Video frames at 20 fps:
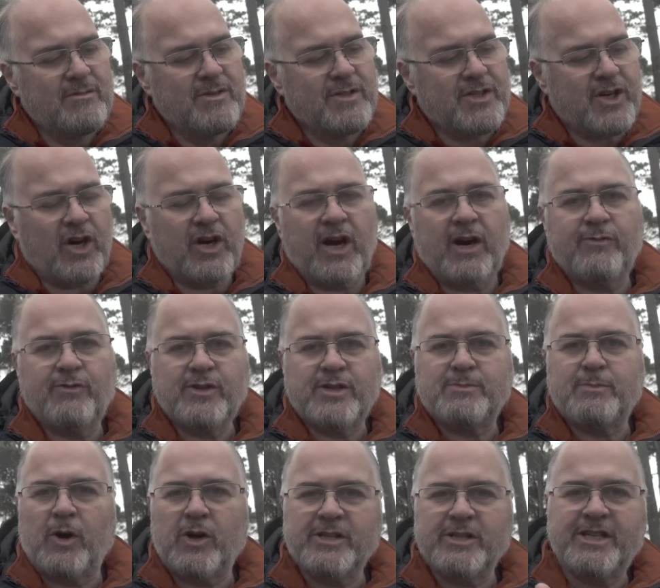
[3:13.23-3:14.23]
starting off with
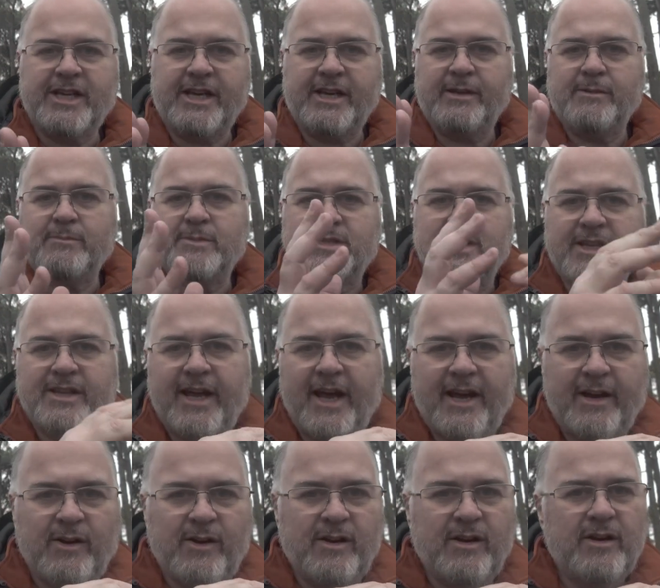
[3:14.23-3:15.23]
small teams and
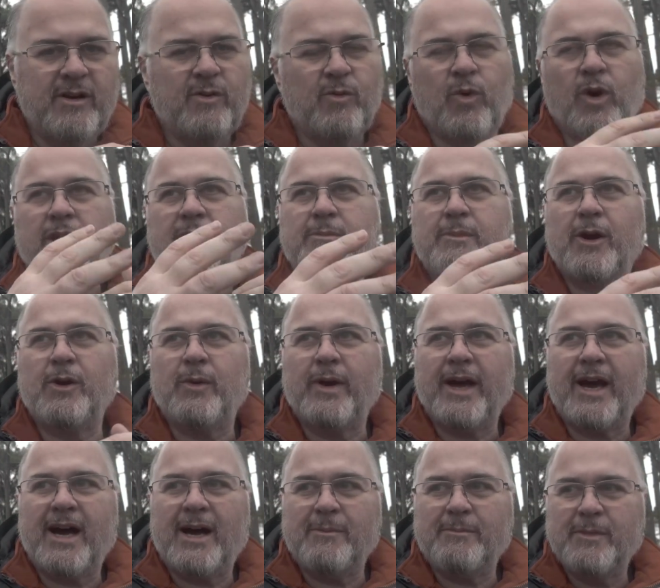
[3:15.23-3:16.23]
then working my
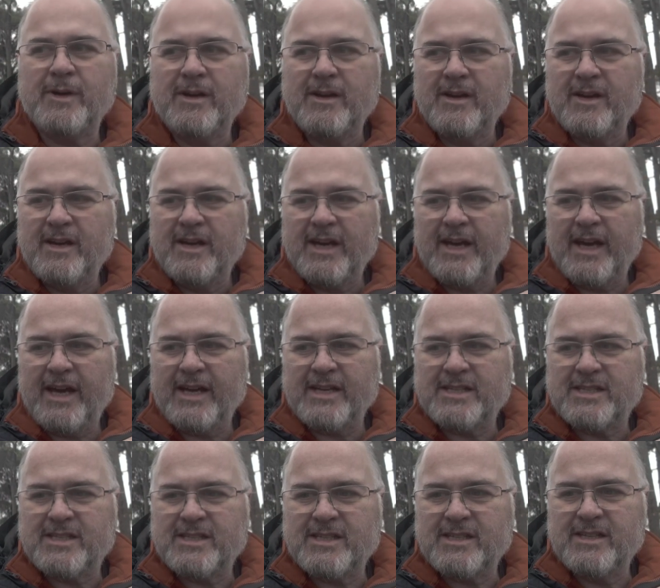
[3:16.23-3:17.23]
way up,
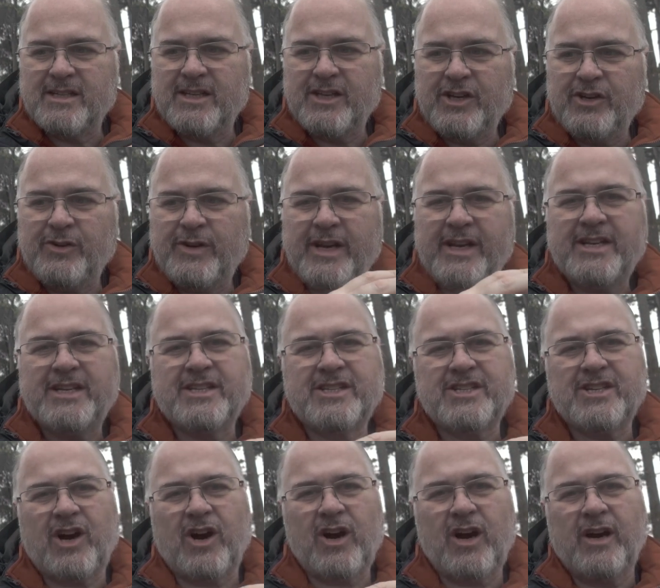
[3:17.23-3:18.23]
you need to
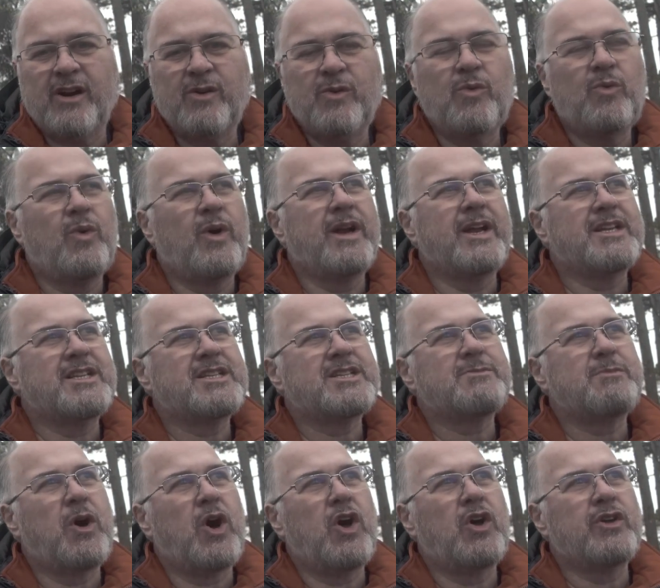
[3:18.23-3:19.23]
start it when it's
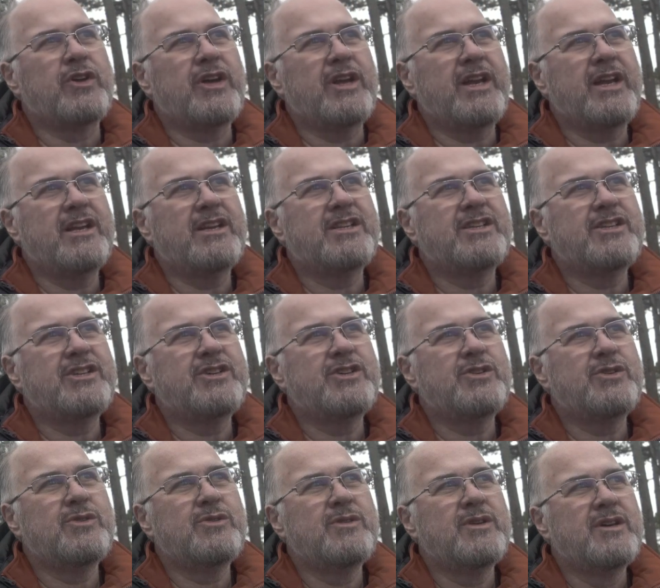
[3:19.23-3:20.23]
small. You need
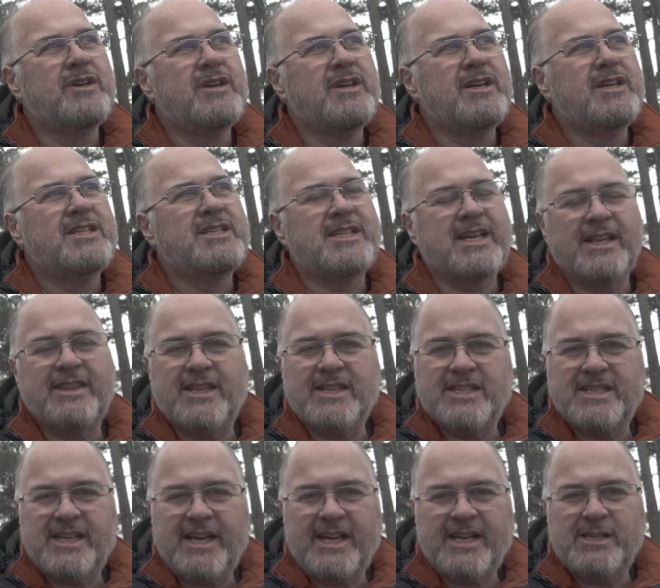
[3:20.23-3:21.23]
to set the
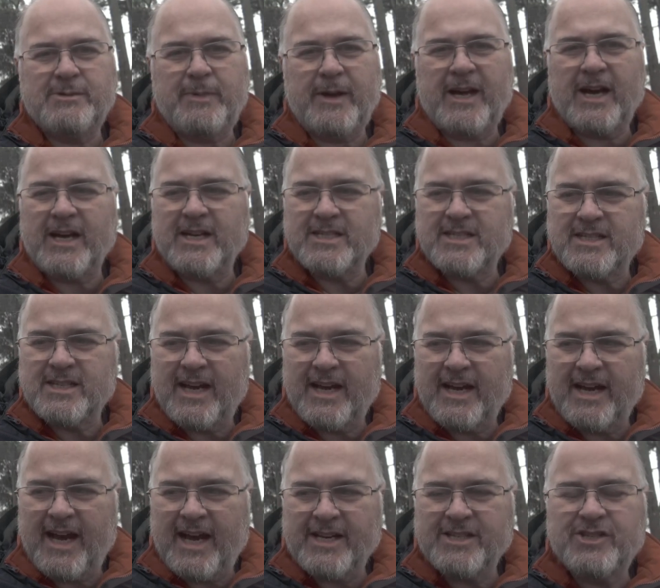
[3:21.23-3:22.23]
seeds, because
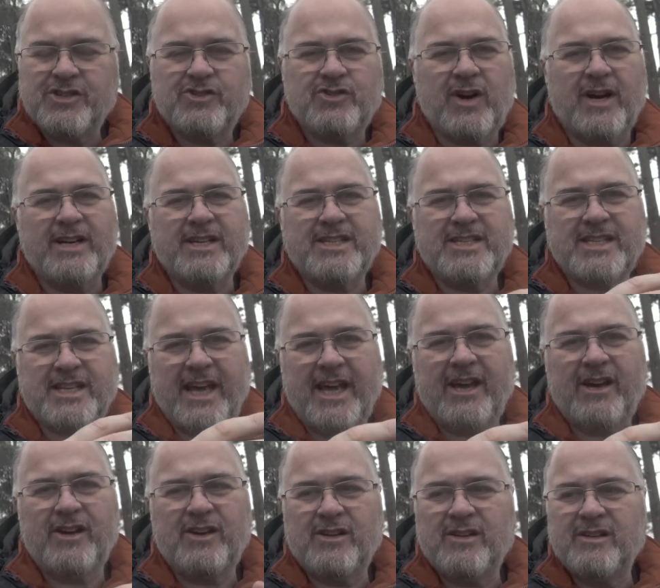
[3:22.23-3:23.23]
as you're trying to
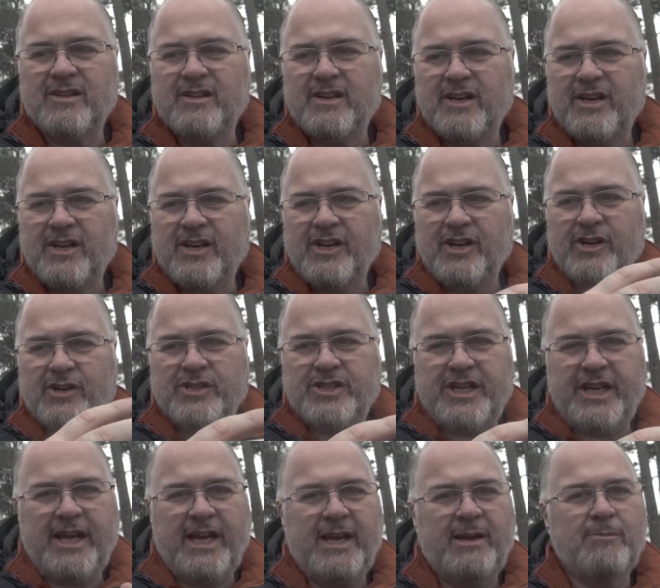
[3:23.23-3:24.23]
scale your
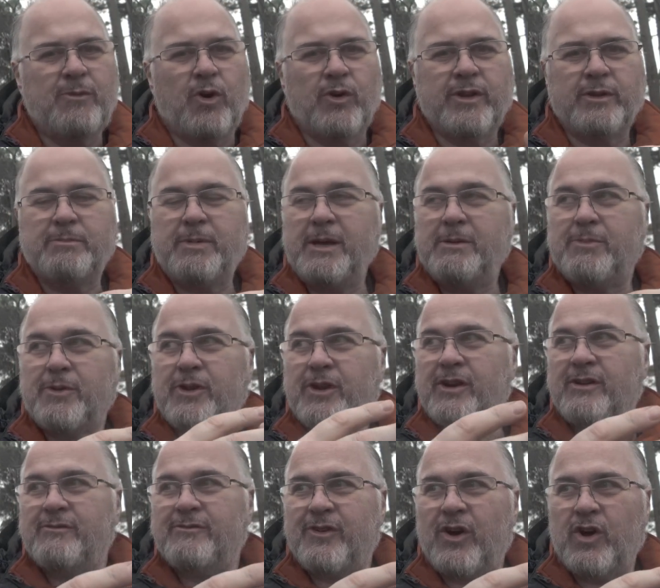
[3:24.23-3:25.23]
team or the people that
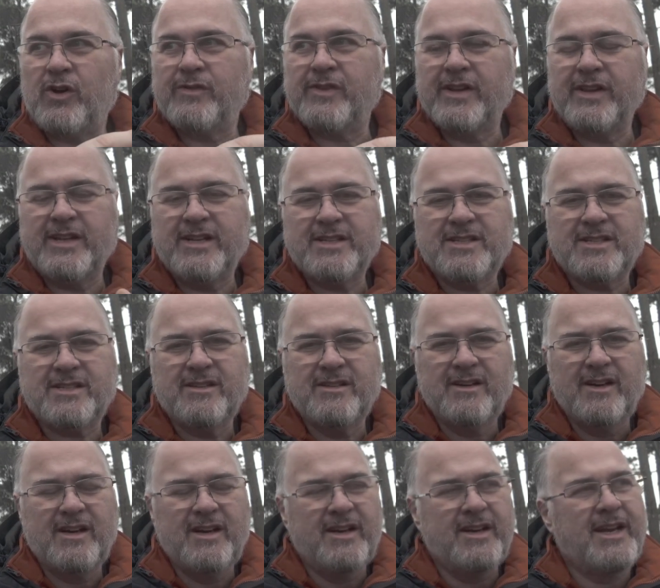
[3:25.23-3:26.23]
are involved in this.
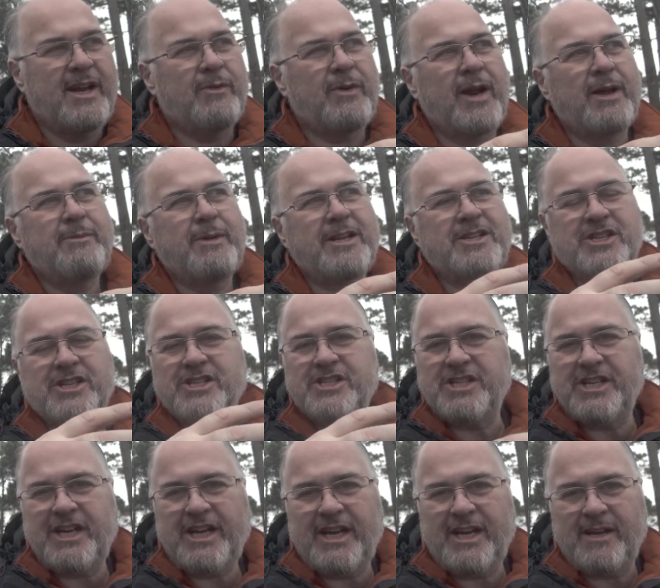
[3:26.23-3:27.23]
Now, when I mention
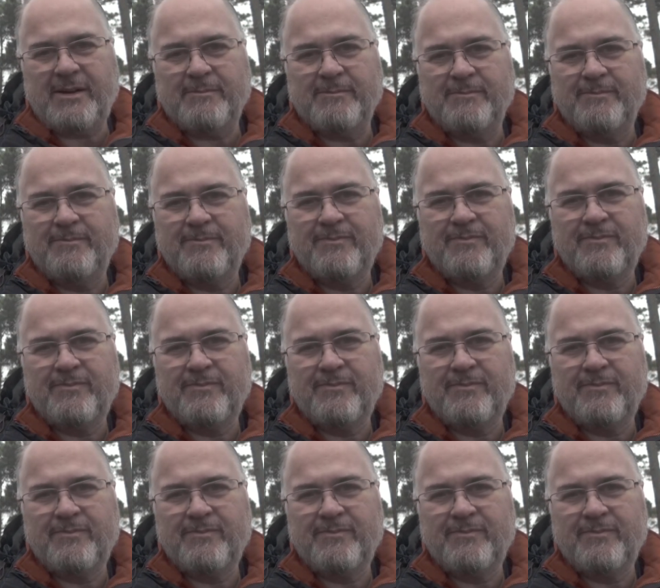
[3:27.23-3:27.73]
team,